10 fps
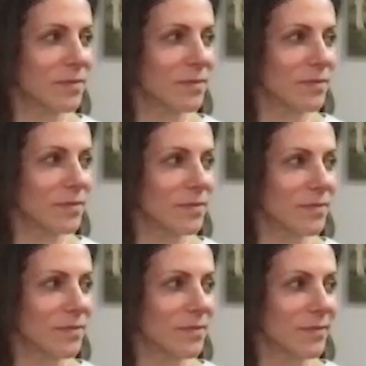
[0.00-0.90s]

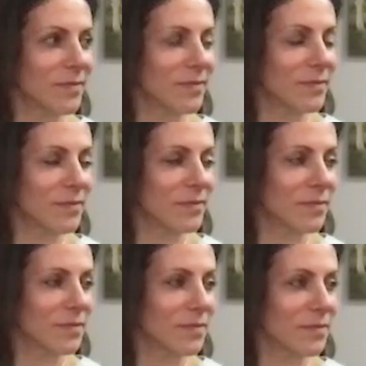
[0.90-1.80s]

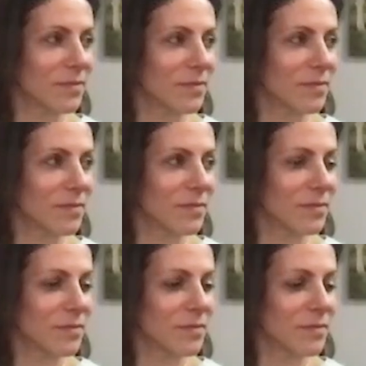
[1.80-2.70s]

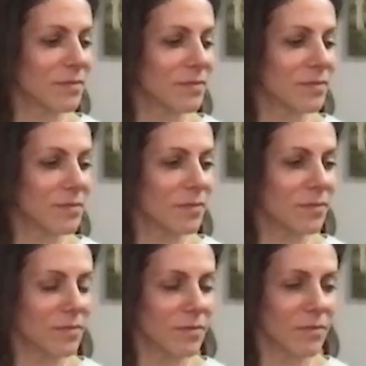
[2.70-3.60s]

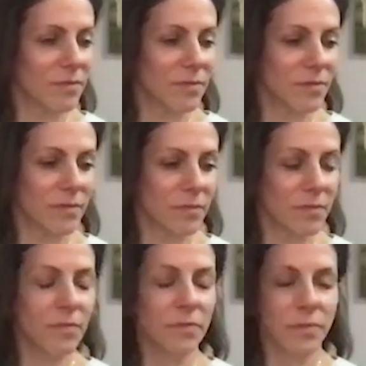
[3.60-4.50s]

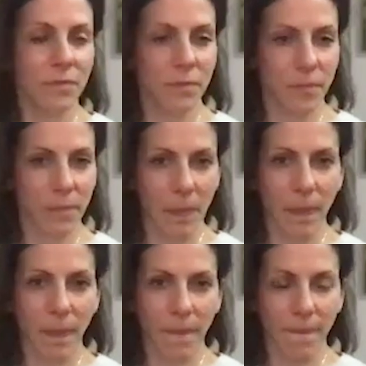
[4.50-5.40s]

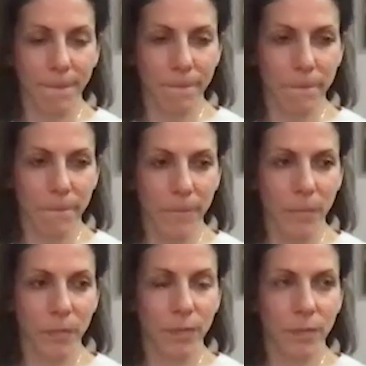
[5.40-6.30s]

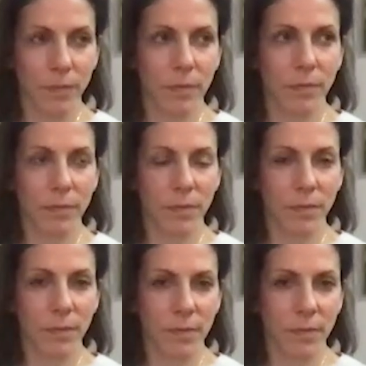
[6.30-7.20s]

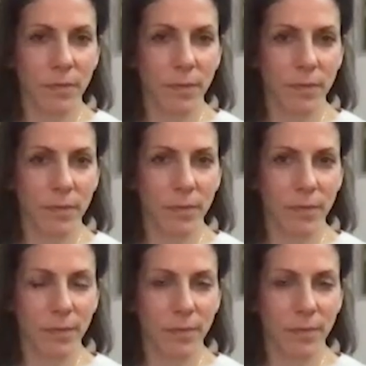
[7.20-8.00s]
This person isn't speaking.